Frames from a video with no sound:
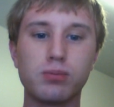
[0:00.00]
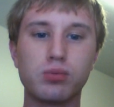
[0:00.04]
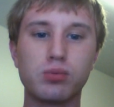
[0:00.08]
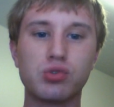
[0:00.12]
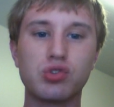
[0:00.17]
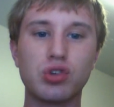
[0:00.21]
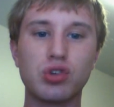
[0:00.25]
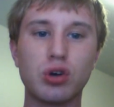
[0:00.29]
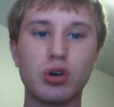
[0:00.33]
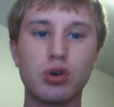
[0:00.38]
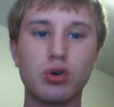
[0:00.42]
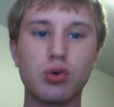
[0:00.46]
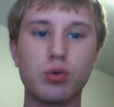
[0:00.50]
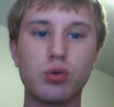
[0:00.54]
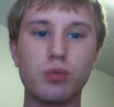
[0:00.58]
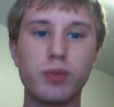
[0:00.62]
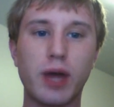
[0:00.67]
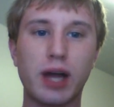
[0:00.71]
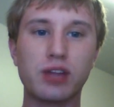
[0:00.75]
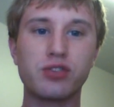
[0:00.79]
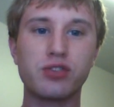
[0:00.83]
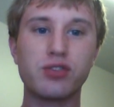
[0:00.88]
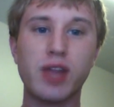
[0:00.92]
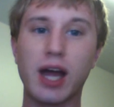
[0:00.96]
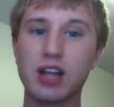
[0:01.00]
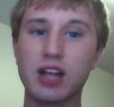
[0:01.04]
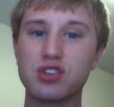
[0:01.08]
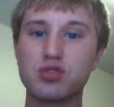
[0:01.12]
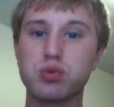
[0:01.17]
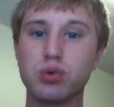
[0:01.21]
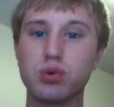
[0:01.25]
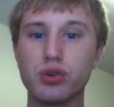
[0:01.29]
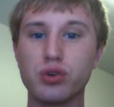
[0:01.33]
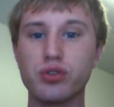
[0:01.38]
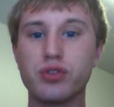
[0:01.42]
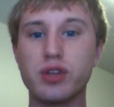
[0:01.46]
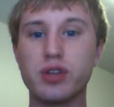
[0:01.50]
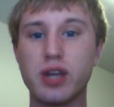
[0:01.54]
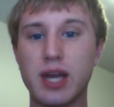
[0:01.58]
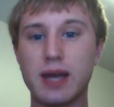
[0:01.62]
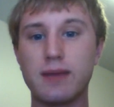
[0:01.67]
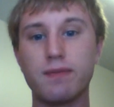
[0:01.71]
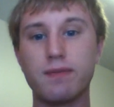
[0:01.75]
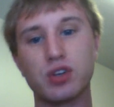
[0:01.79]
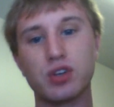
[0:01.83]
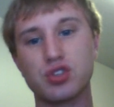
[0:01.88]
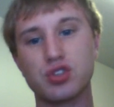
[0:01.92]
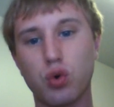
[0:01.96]
So that's where the
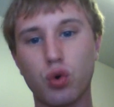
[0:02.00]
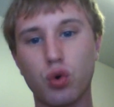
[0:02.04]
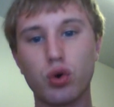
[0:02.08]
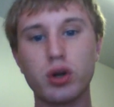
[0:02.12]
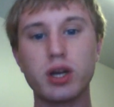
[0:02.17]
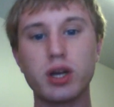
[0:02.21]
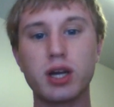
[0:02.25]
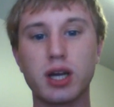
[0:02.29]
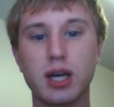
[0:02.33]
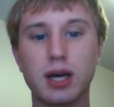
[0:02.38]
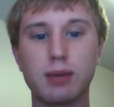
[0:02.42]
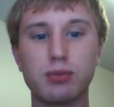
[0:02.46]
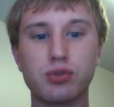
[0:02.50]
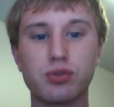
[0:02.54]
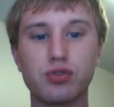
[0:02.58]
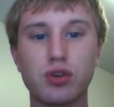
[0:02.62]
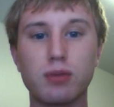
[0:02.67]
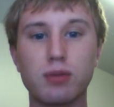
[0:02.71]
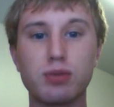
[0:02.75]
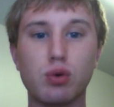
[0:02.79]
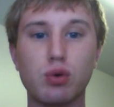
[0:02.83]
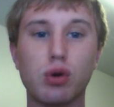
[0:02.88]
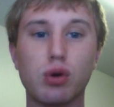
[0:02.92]
name Victoria comes from.